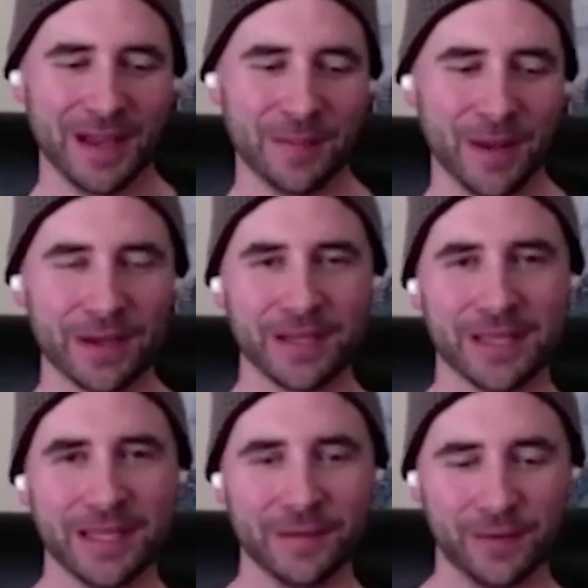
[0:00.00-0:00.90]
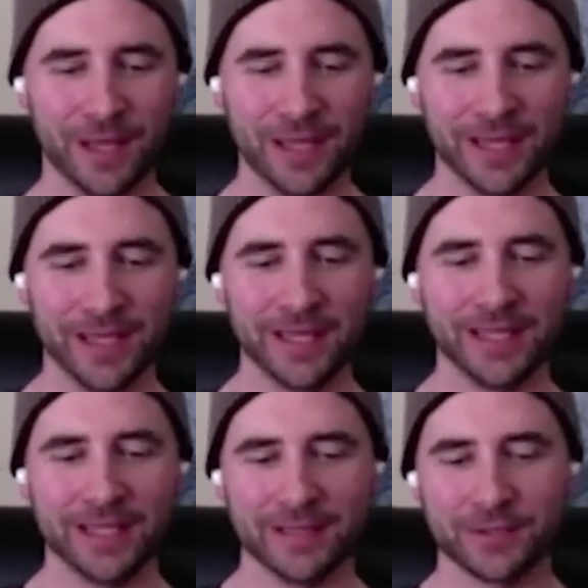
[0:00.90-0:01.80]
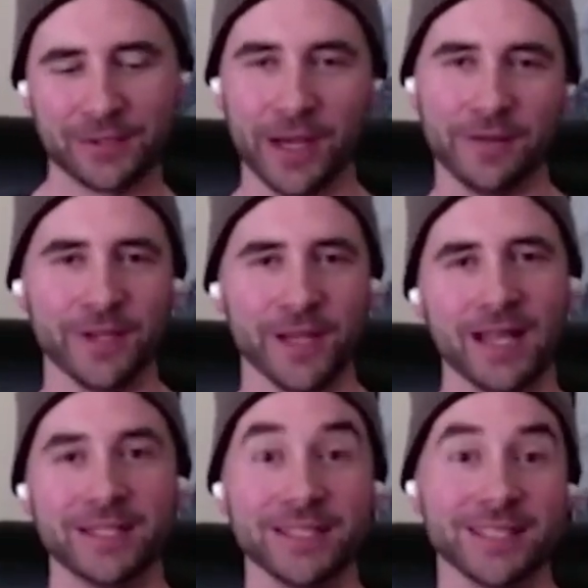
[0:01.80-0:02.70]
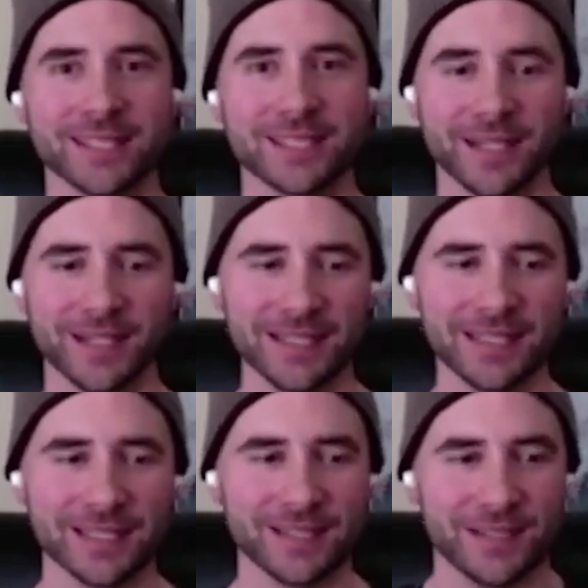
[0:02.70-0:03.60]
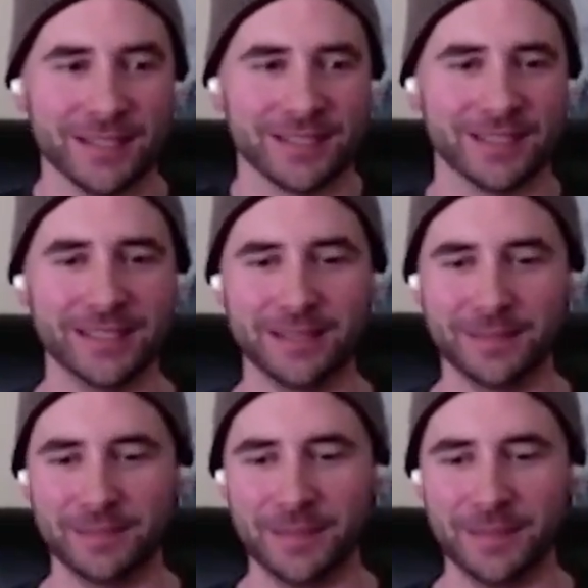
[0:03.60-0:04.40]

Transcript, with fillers: I'm not gonna give like any creative analogies necessarily because there doesn't need to